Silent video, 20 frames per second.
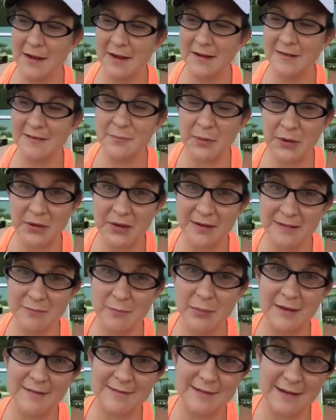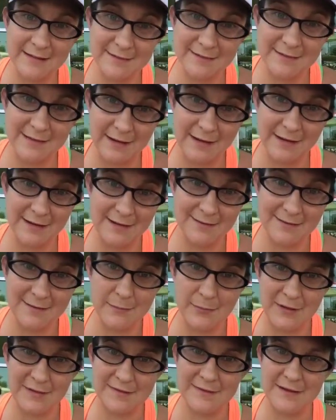Experience plus insight is
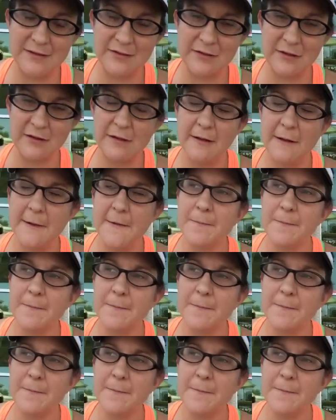the best teacher.